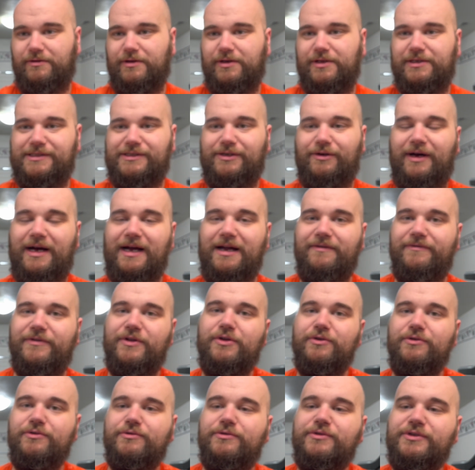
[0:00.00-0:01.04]
So I've
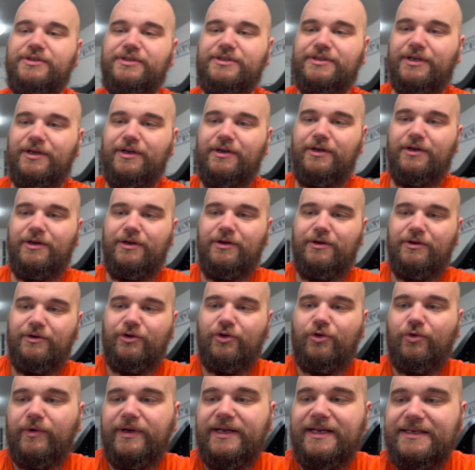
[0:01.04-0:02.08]
used
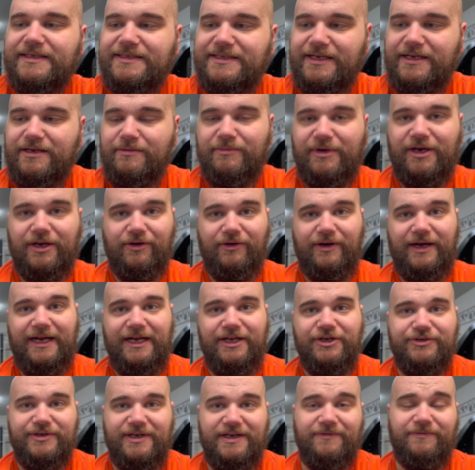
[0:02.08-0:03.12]
creatine
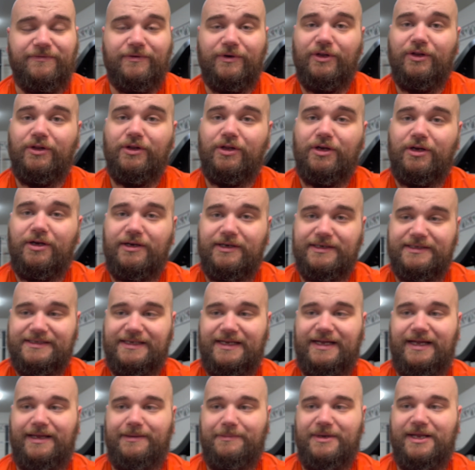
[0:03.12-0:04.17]
monohydrate for a long
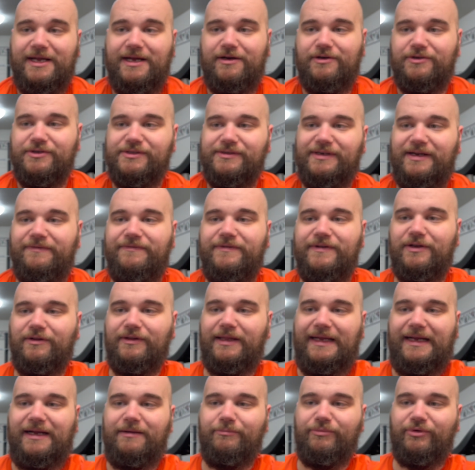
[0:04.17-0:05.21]
time now, so I feel
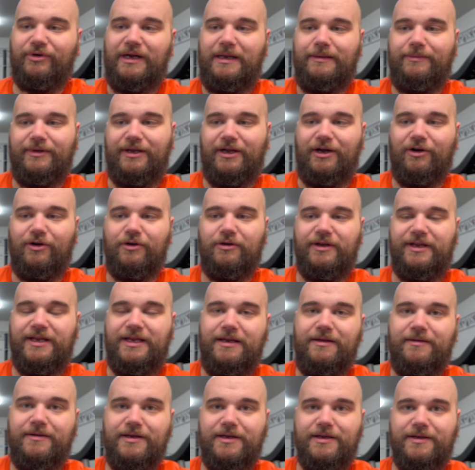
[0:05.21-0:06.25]
like I'm probably
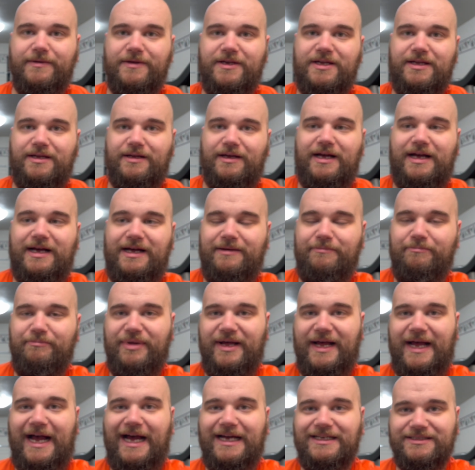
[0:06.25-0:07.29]
already
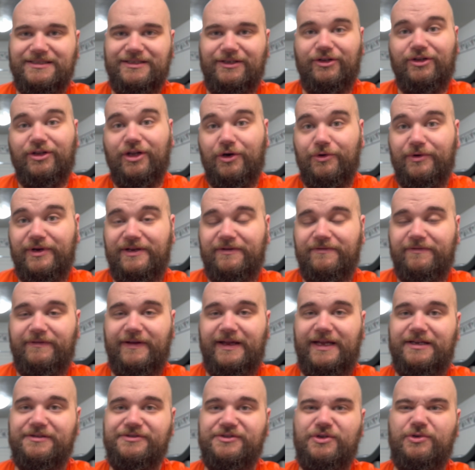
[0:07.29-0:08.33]
past a loading
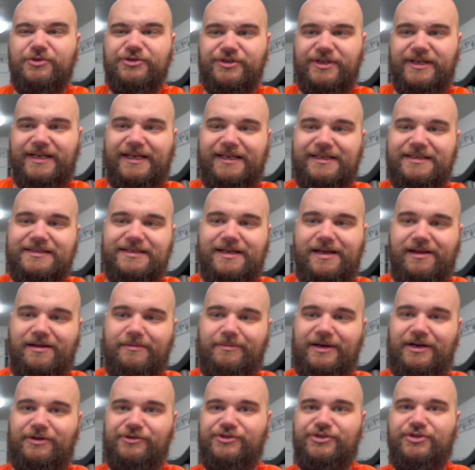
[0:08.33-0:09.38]
phase. Usually it can take
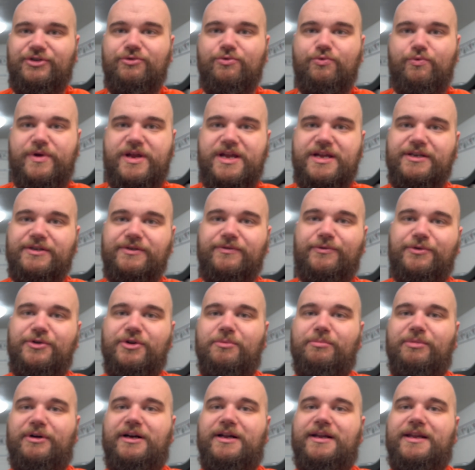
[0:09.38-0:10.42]
about 2 weeks for
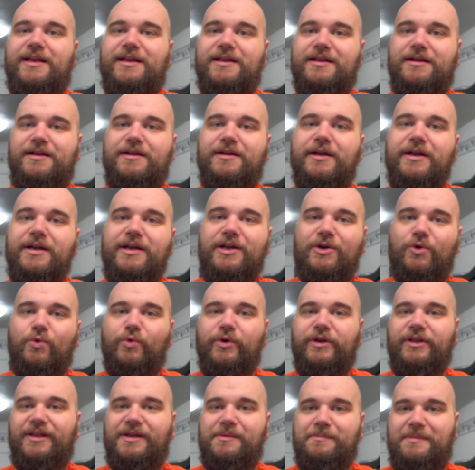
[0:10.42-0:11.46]
your body to
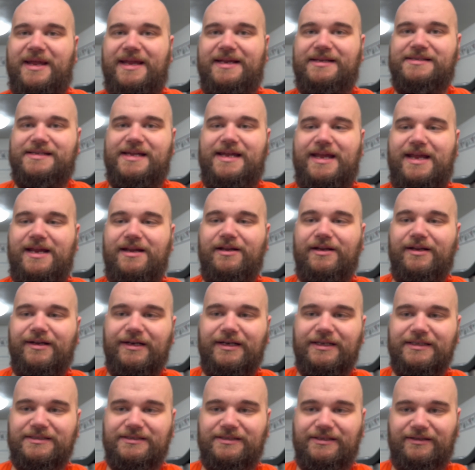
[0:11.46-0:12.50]
really maintain a
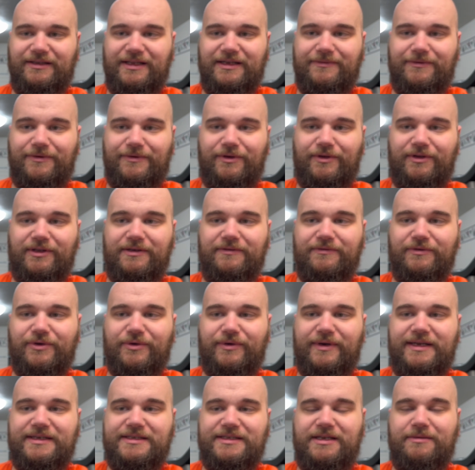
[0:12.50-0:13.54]
constant level of
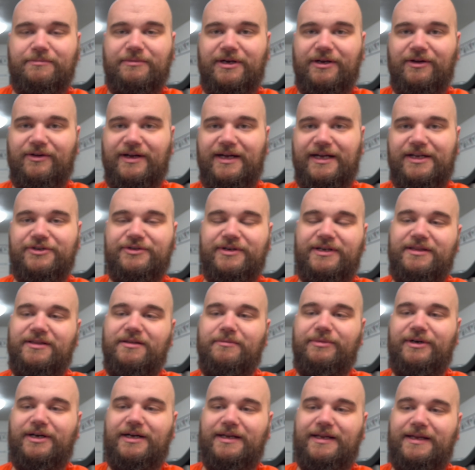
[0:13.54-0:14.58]
creatine monohydrate in
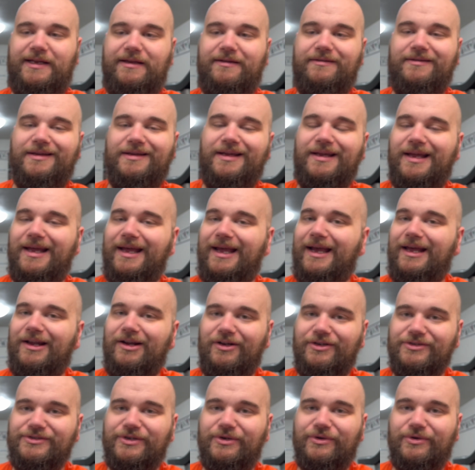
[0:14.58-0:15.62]
the body. And
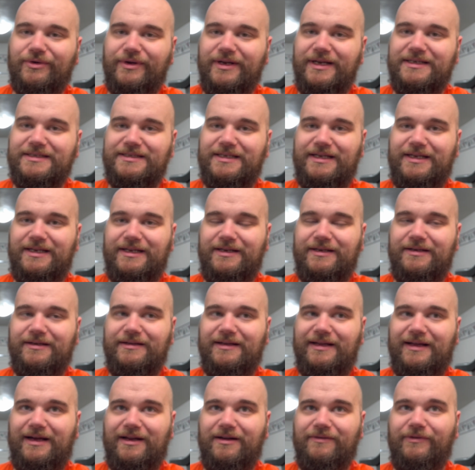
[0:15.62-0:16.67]
also creatine,
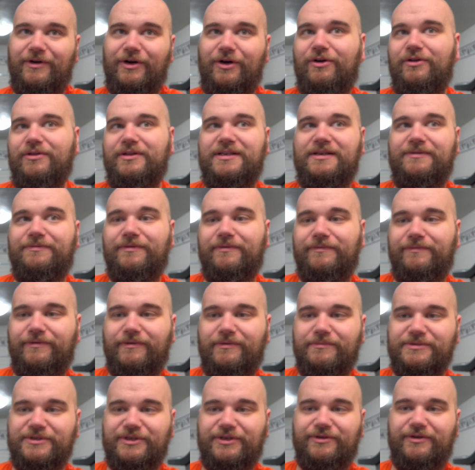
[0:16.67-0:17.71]
out of all the different
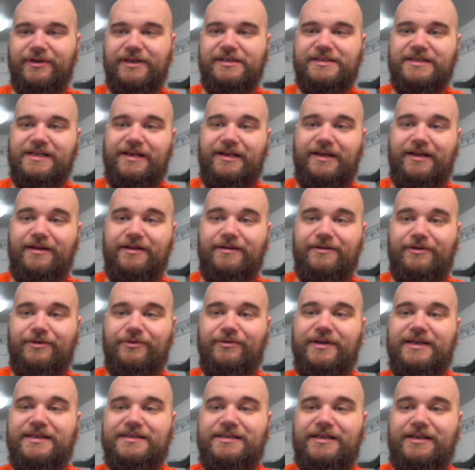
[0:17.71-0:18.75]
forms of
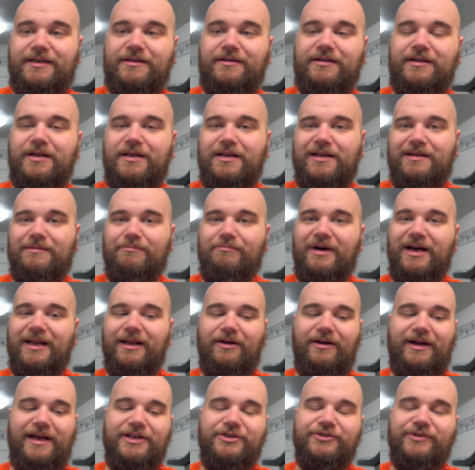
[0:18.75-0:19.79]
creatine,
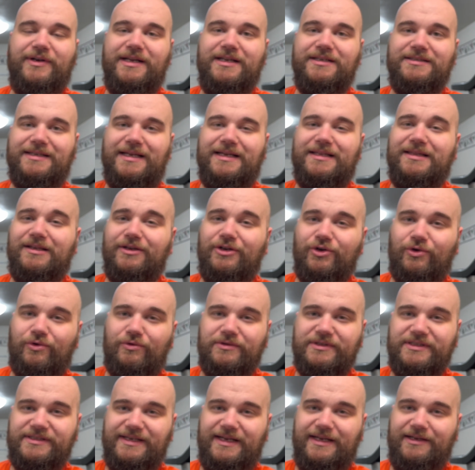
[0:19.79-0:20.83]
monohydrate is like the
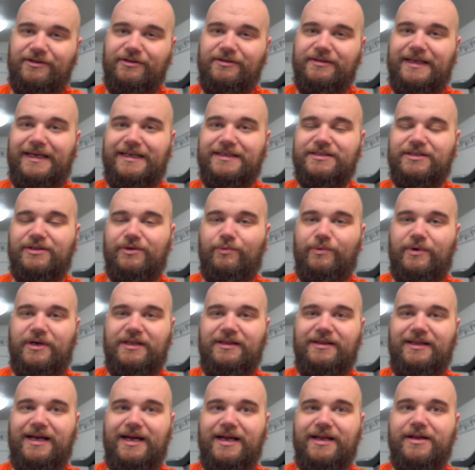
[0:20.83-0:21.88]
gold standard. That's the
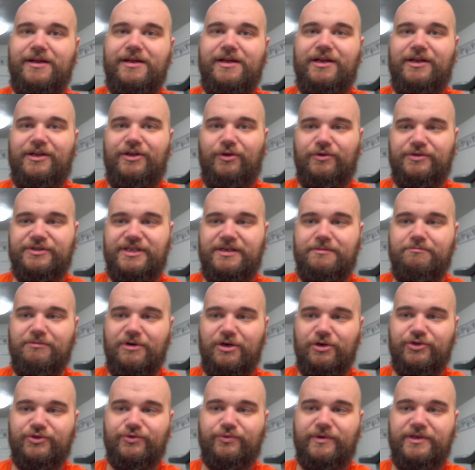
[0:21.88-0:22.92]
one that you'll see
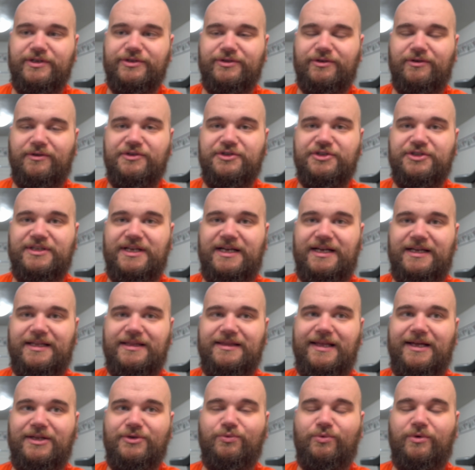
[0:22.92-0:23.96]
most research
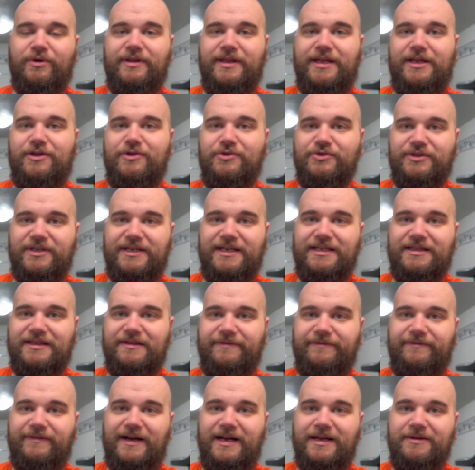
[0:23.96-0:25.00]
done. That's where they usually get
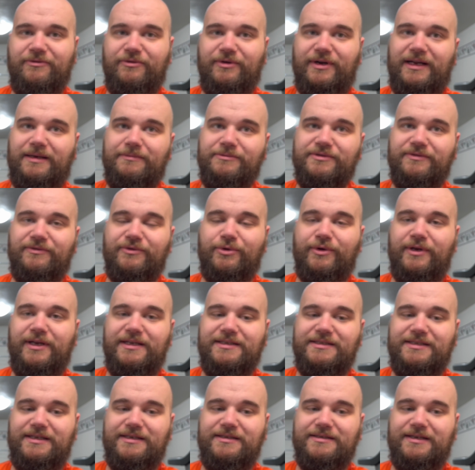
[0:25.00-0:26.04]
the 5 grams of
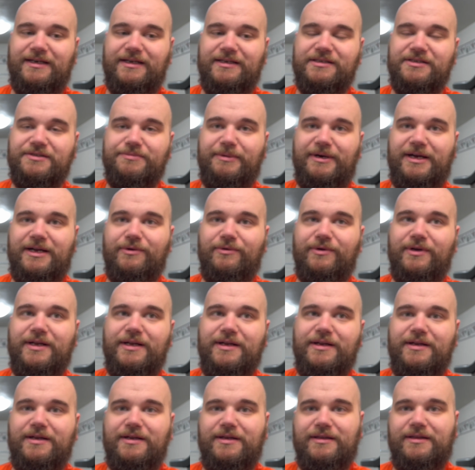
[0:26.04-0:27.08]
creatine done, is by
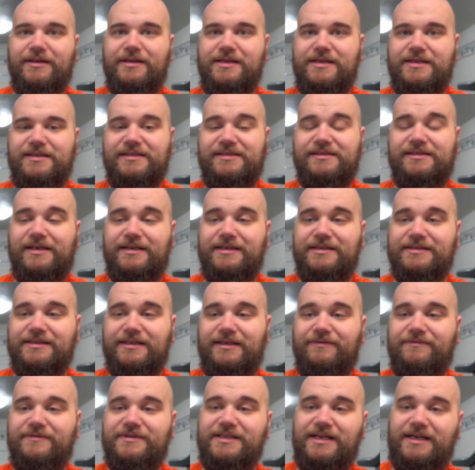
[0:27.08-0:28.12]
the studies
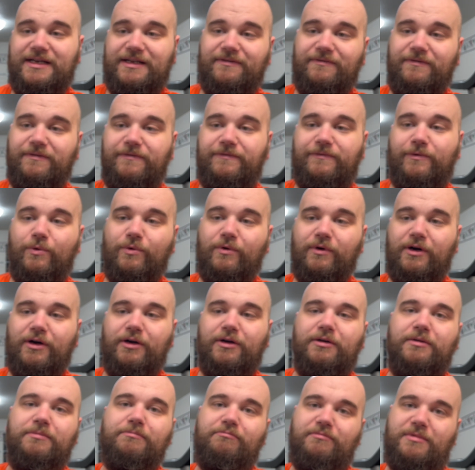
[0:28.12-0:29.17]
that have done
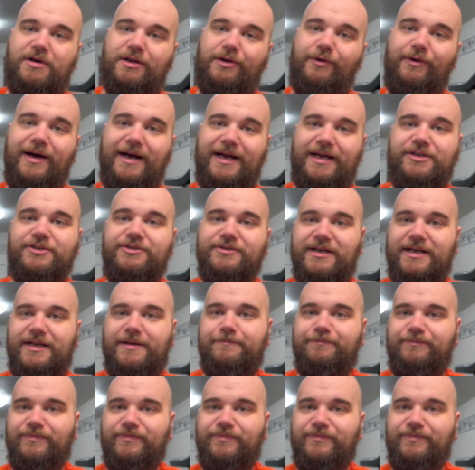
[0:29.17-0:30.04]
for monohydrate.